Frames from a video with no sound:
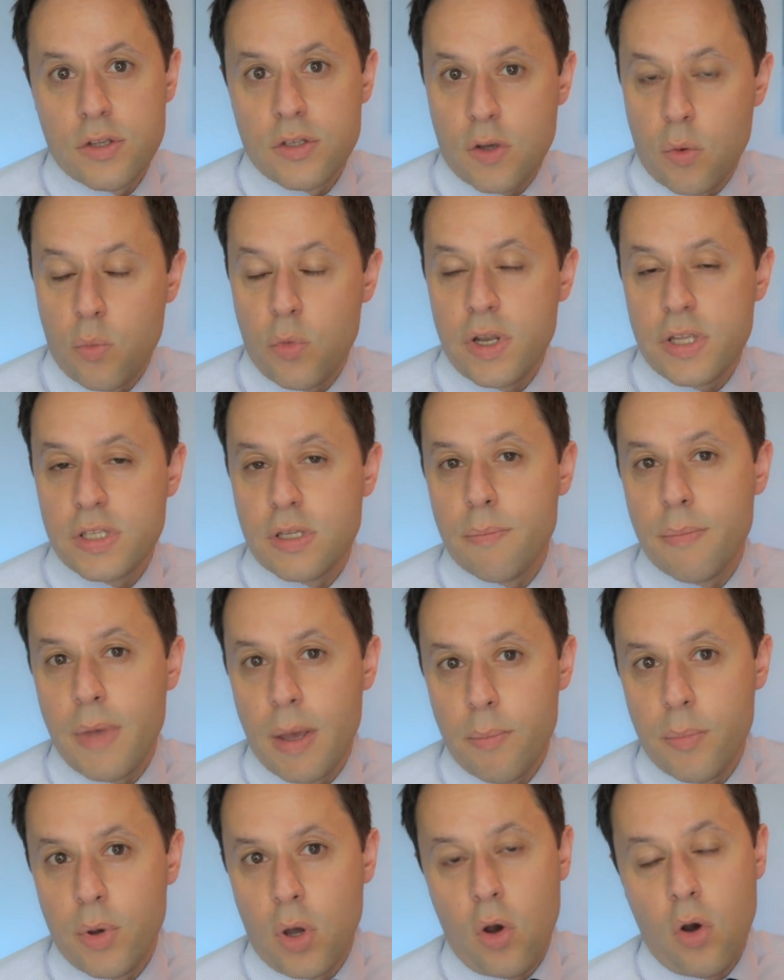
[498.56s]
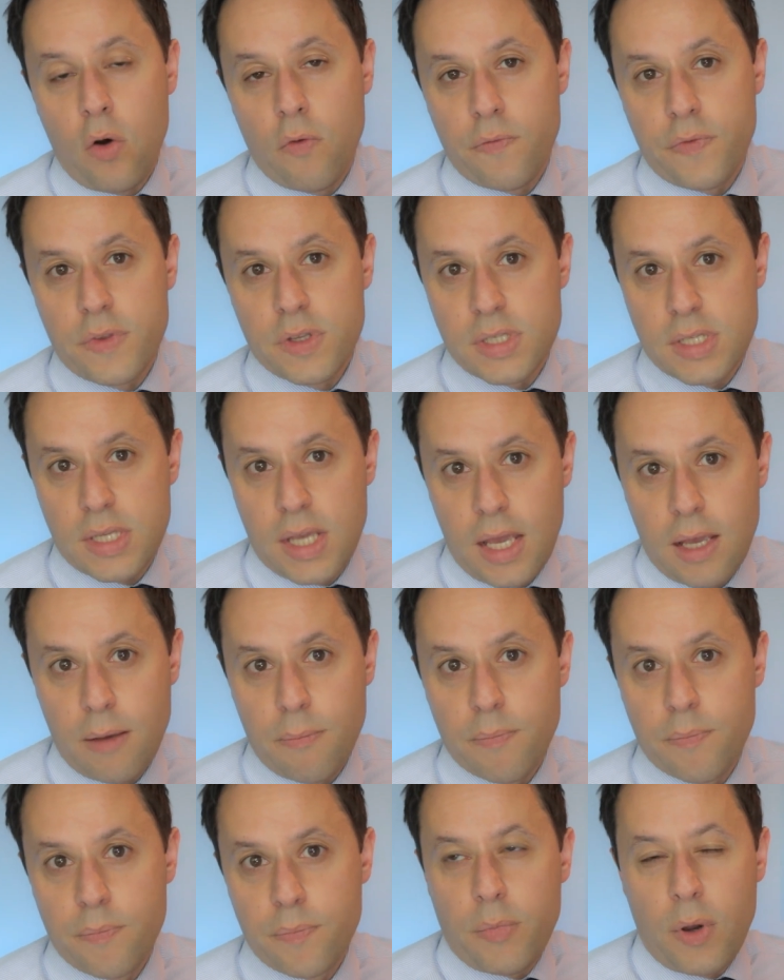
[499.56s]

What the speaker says: someone is a member of the scheme.